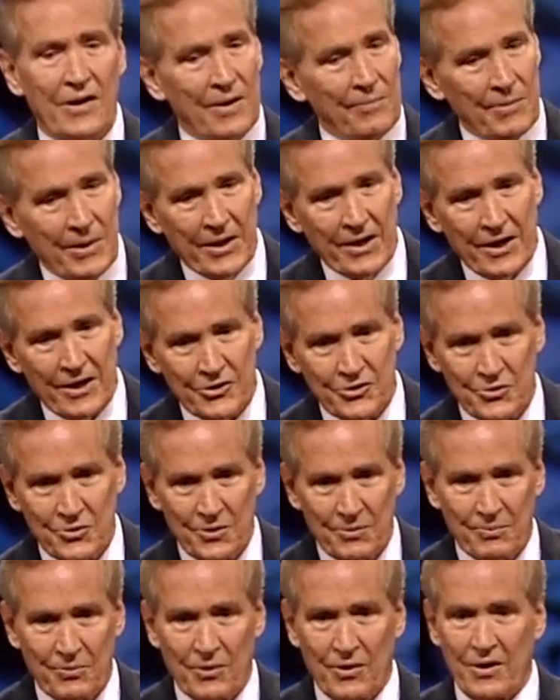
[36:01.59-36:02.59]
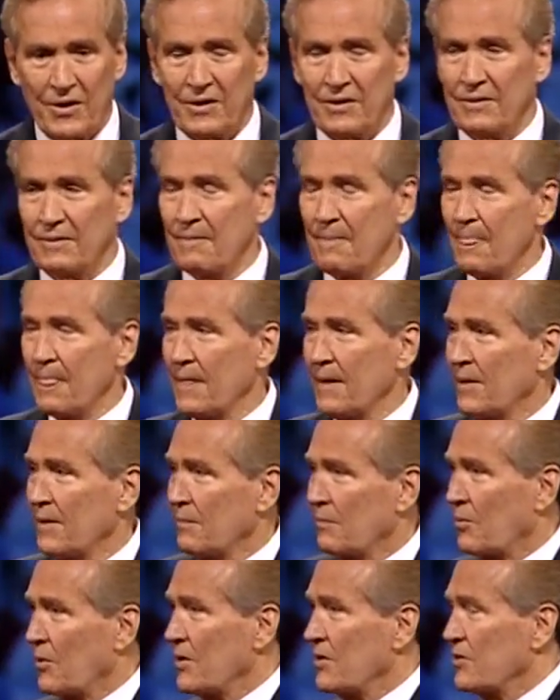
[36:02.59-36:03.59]
let me guide you in a prayer.
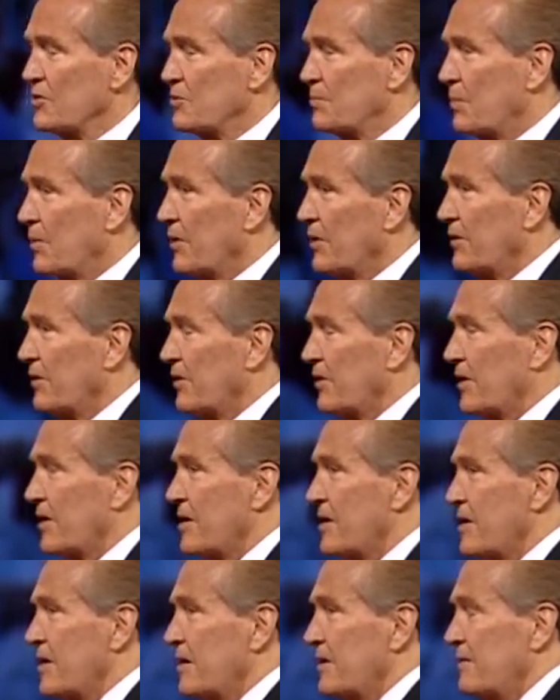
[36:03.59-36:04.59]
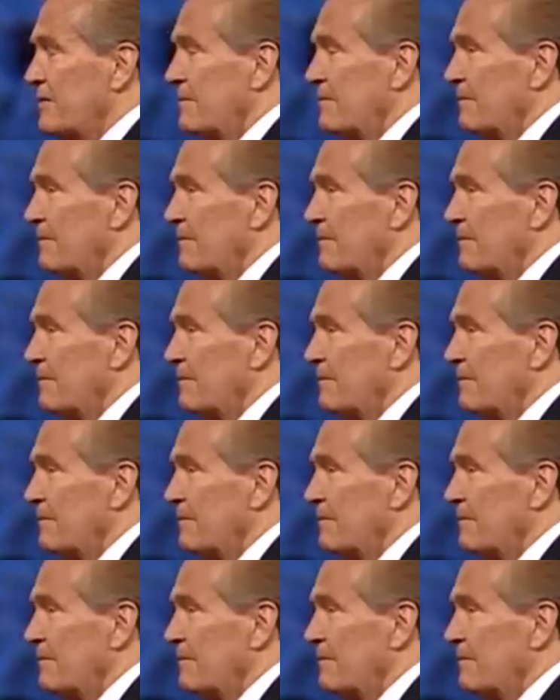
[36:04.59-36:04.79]
Pray this prayer, dear God.